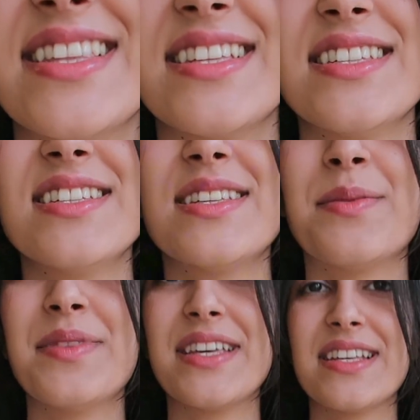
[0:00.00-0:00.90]
This is
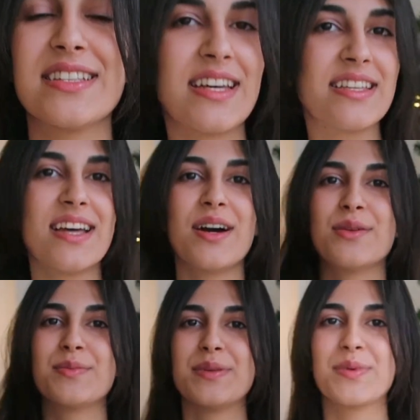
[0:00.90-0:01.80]
something that
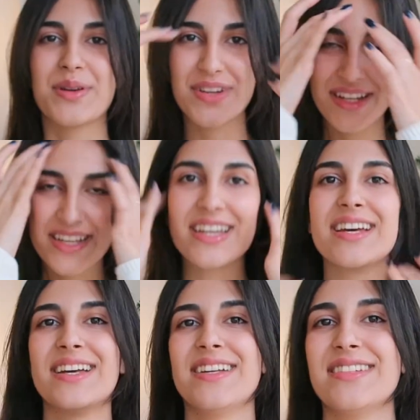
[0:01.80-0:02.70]
I'll be
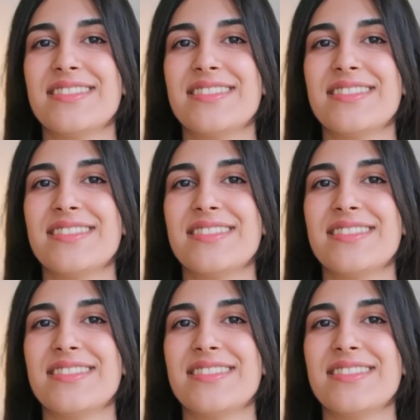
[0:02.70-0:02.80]
wearing